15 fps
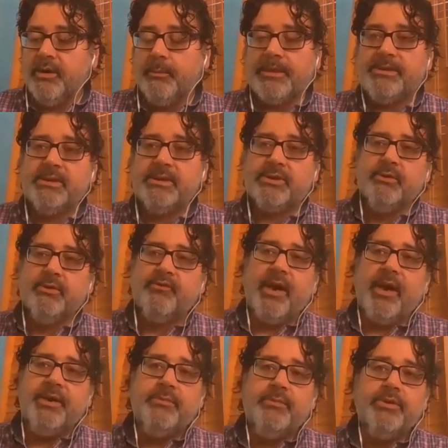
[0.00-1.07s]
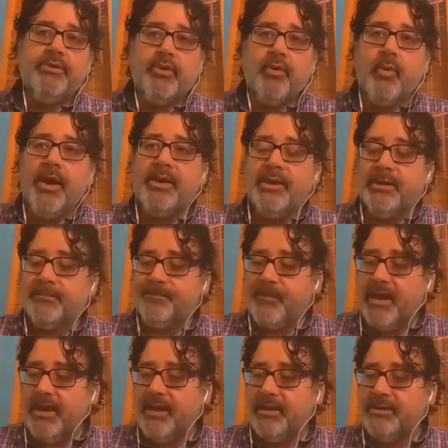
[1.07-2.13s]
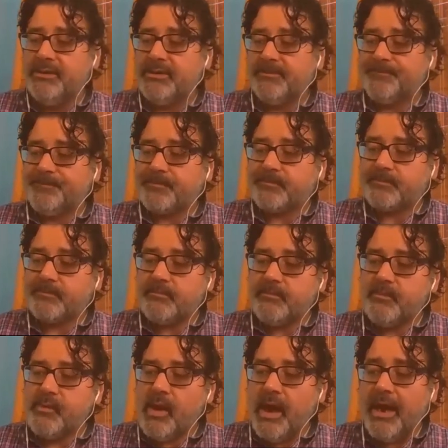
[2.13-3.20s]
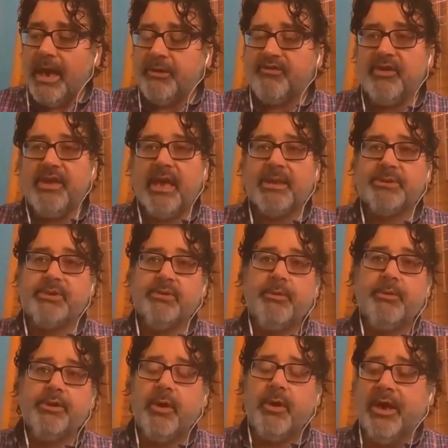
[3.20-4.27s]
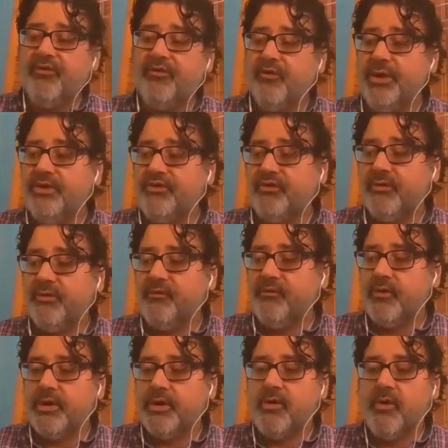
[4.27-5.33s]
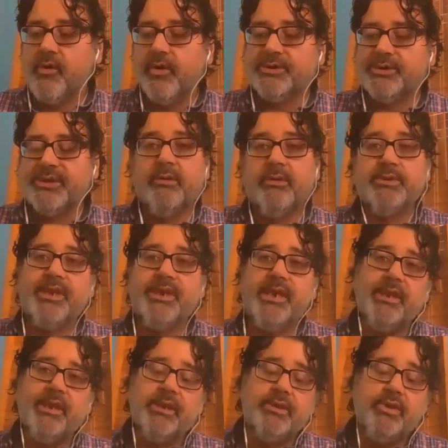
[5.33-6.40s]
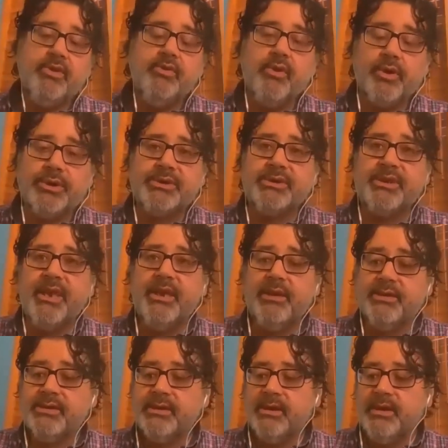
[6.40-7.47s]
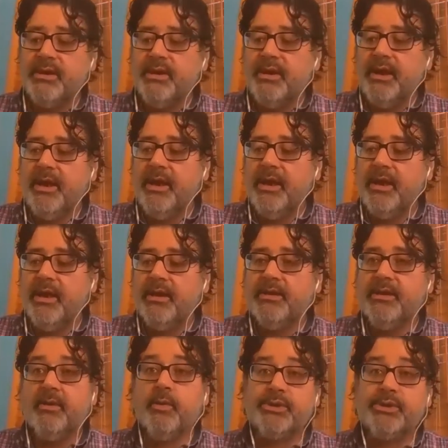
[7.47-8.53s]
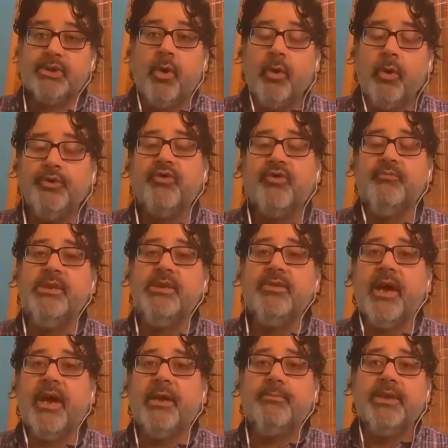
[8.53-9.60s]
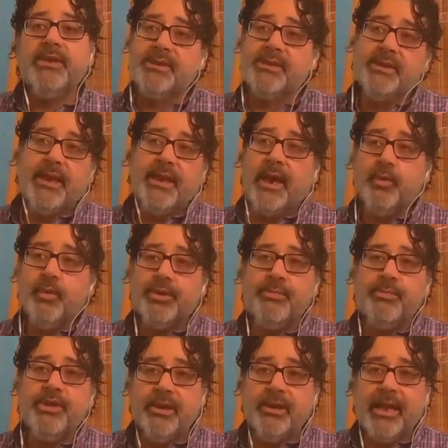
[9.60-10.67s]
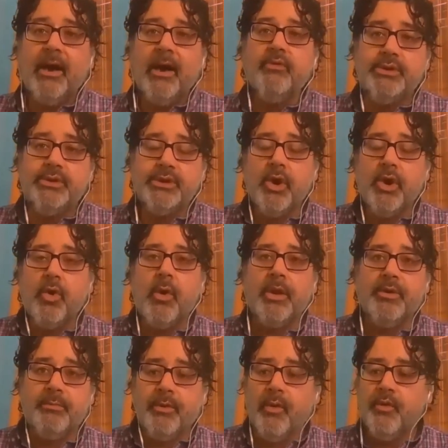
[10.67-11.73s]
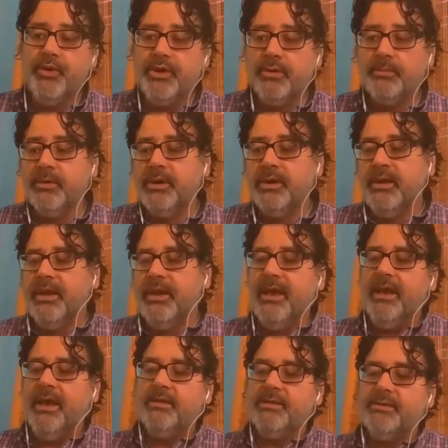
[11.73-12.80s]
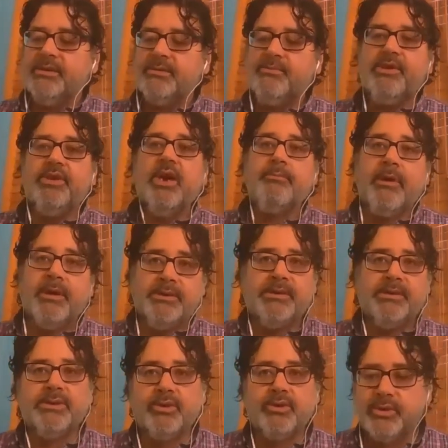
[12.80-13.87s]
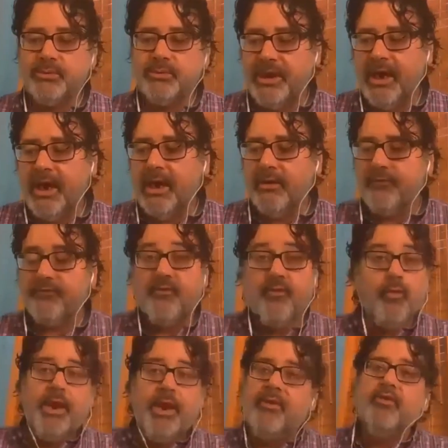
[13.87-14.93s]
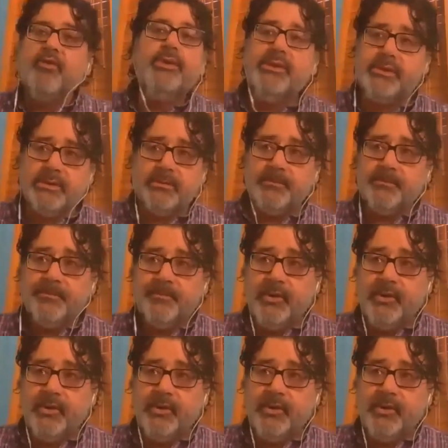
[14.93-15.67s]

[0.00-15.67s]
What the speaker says: know, my sister invited me to her wedding, and I actually canceled my graduation for a course that I was taking in New York State. And it was told to me that basically I wouldn't be allowed to go on the podium and speak on my sister's behalf for whatever reason,